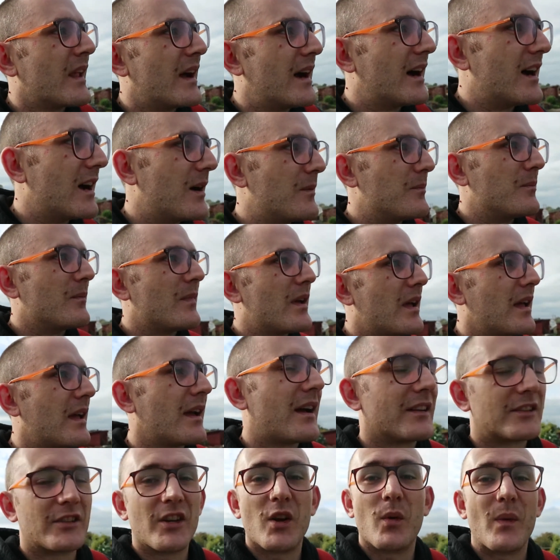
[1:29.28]
I
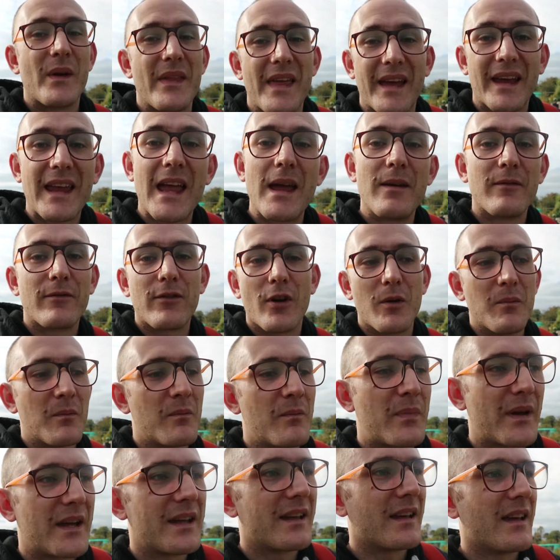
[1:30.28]
don't know where that came
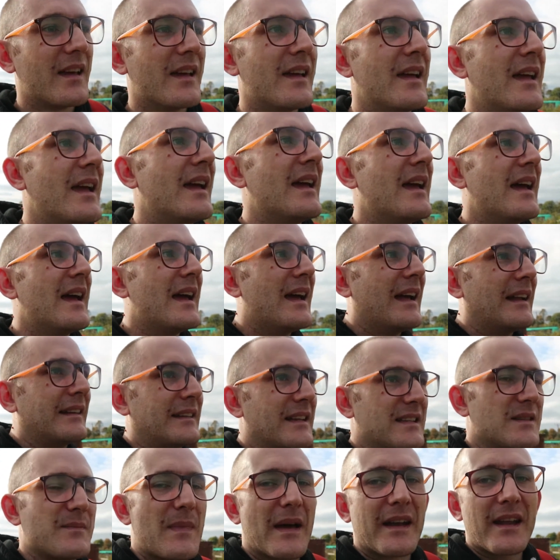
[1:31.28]
from, but
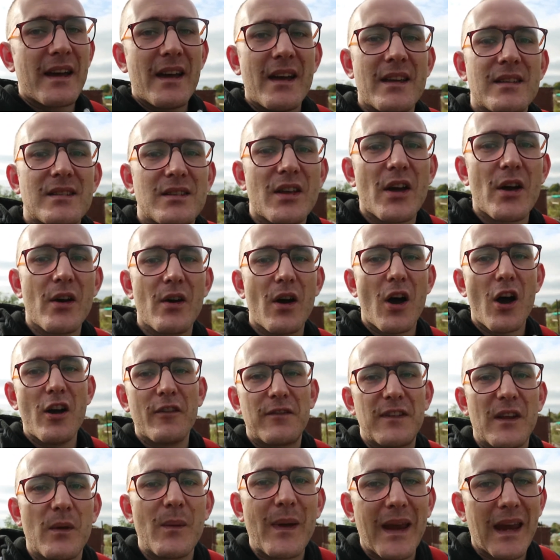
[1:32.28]
it doesn't matter. So
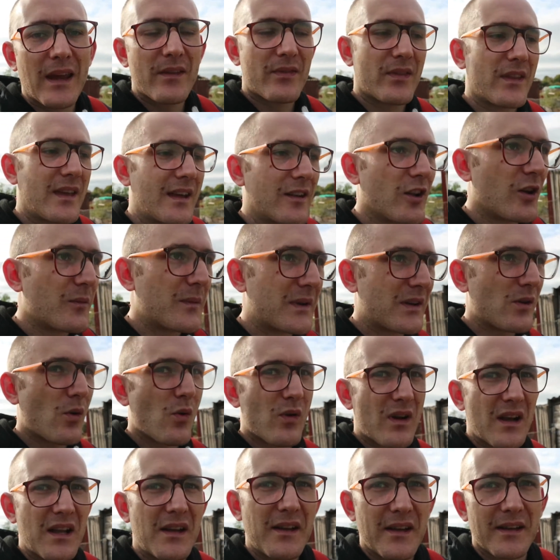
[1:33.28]
hopefully we can get the allotment
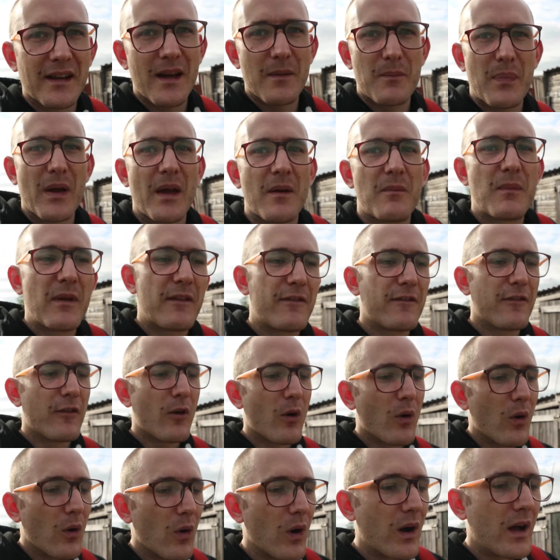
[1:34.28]
all cleared up
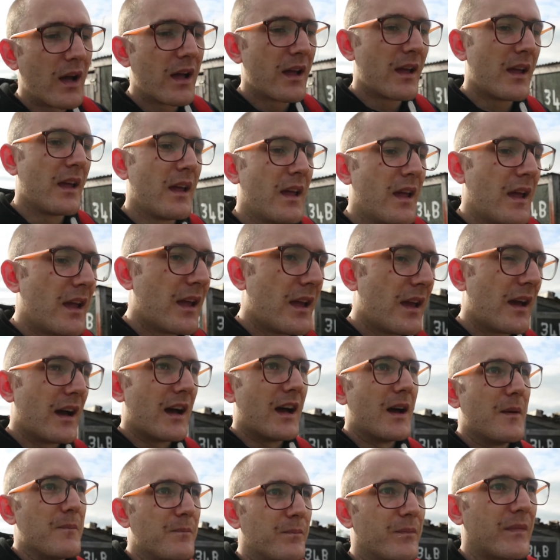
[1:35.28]
before
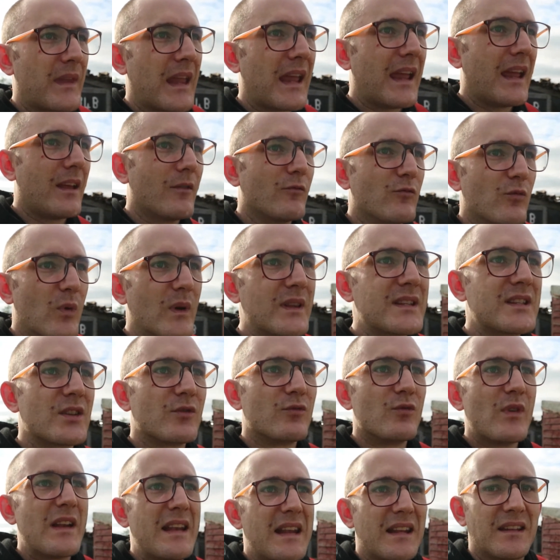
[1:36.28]

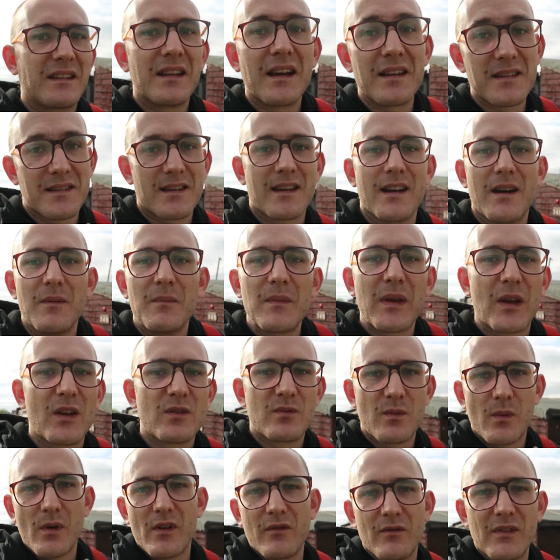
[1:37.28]
winter really does come,
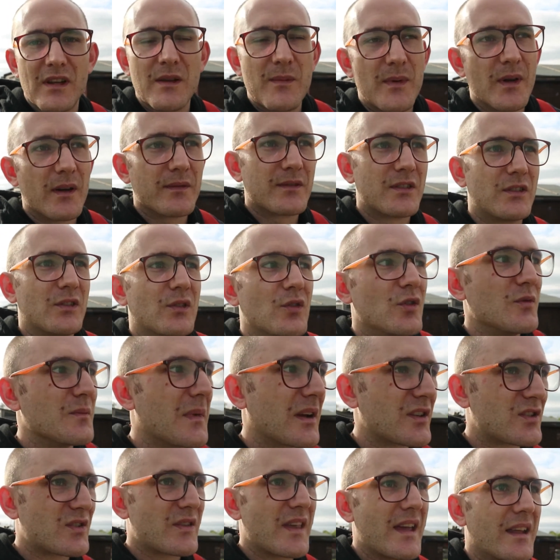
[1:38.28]
because we won't really be able to do
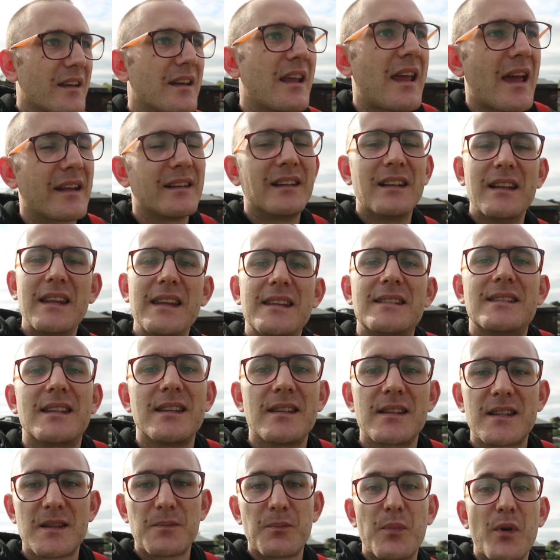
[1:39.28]
much then, and at least
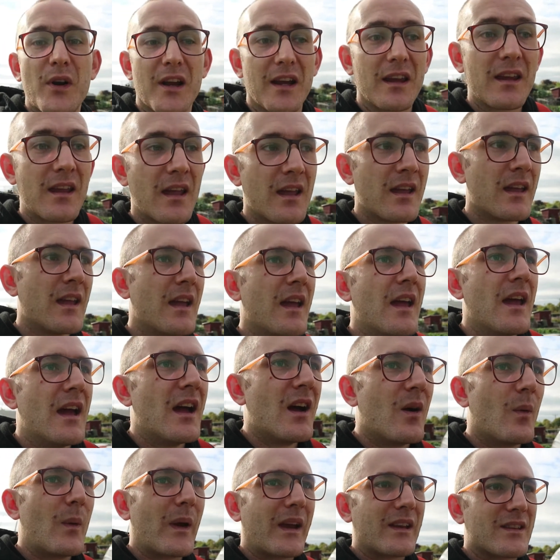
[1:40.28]
in spring
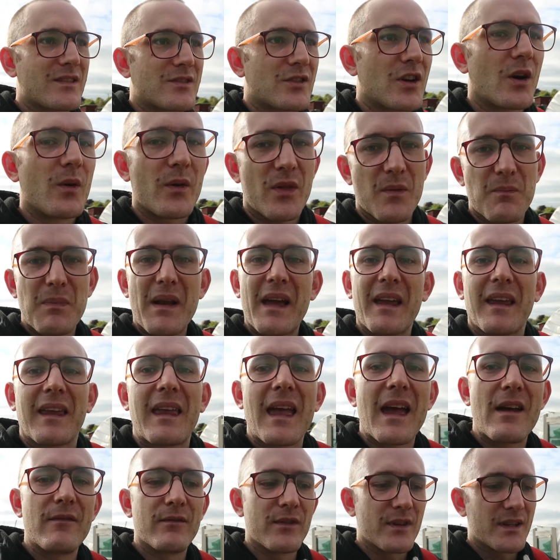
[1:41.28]
we can start with a
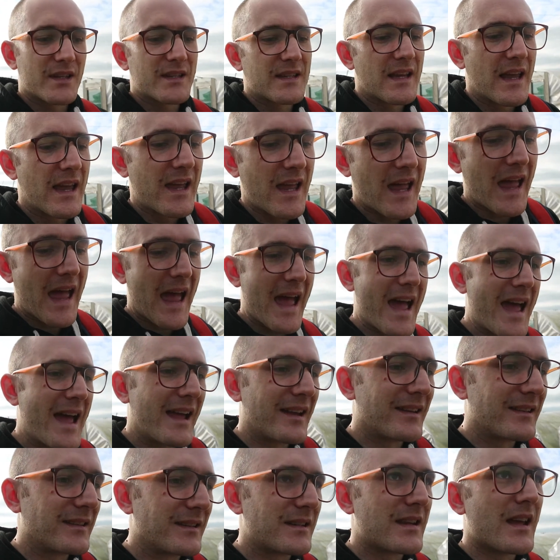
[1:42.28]
blank canvas
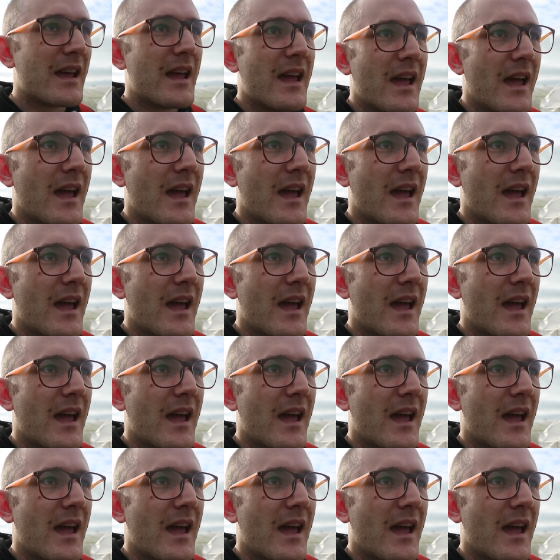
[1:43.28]
and